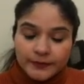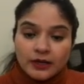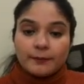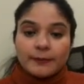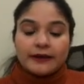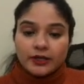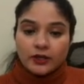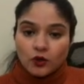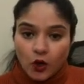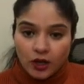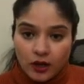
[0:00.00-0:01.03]
Pentanol.
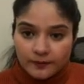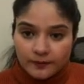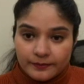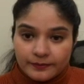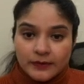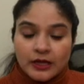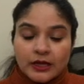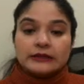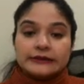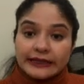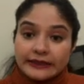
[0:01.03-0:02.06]

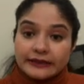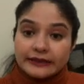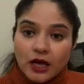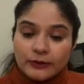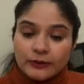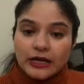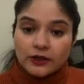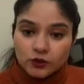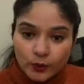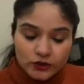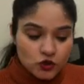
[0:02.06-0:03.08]
Second carbon has
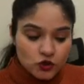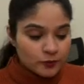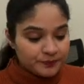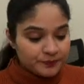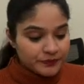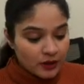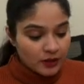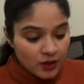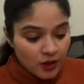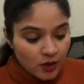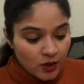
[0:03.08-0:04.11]
OH.
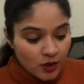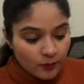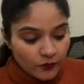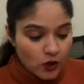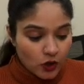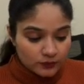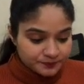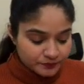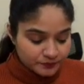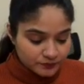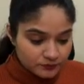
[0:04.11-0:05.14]
Moving on.
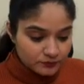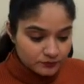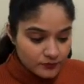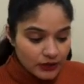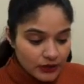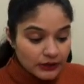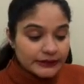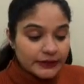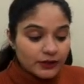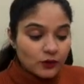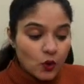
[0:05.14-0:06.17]

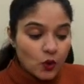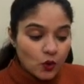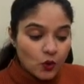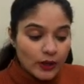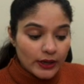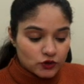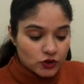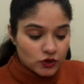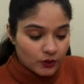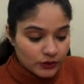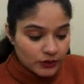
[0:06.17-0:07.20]
COOH.
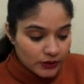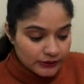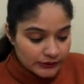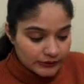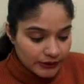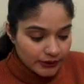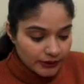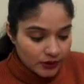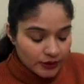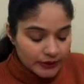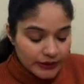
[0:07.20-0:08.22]
Now, C
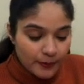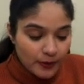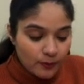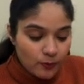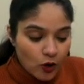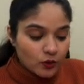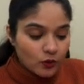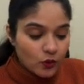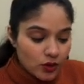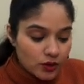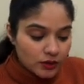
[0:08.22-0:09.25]
double bond O,
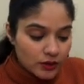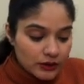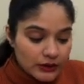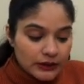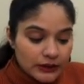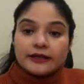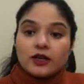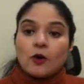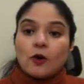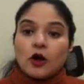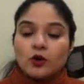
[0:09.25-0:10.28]
single bond
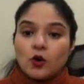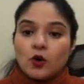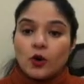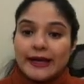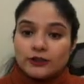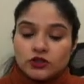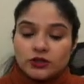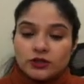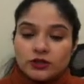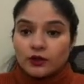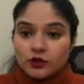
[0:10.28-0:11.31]
OH. Now
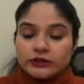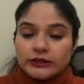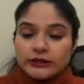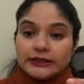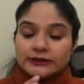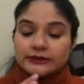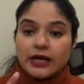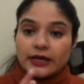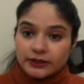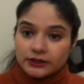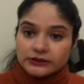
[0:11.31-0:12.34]
you see, this
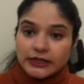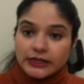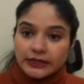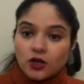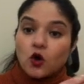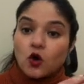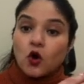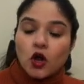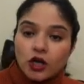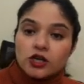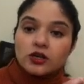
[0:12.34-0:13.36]
is at the
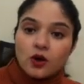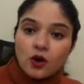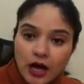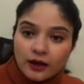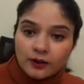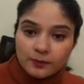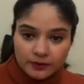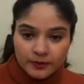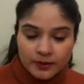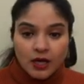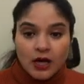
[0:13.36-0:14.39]
corner carbon.
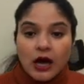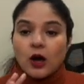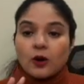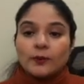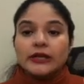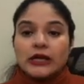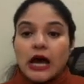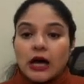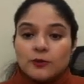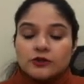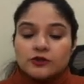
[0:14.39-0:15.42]
How many
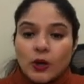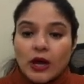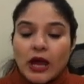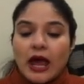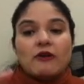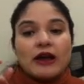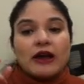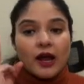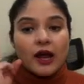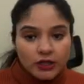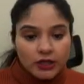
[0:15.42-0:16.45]
carbons do I have? I have
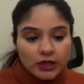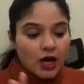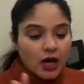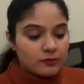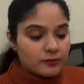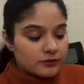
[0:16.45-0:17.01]
3 carbons.